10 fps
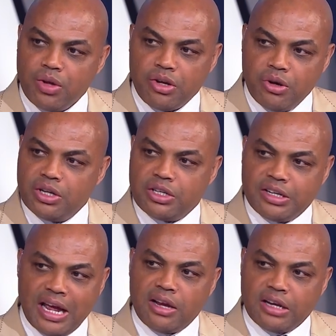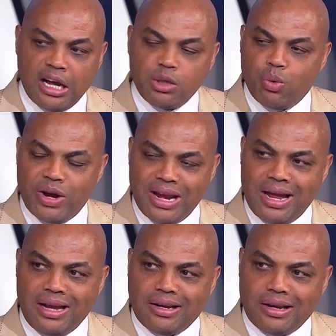that's when
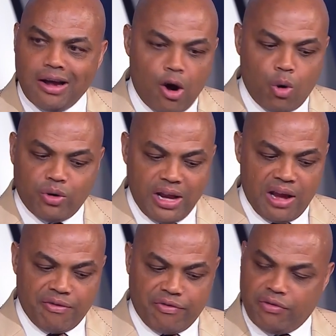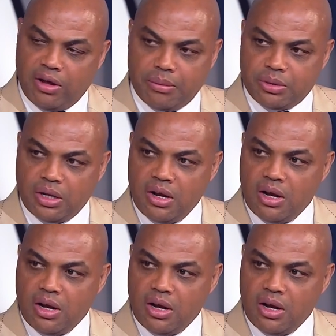the whole thing flipped.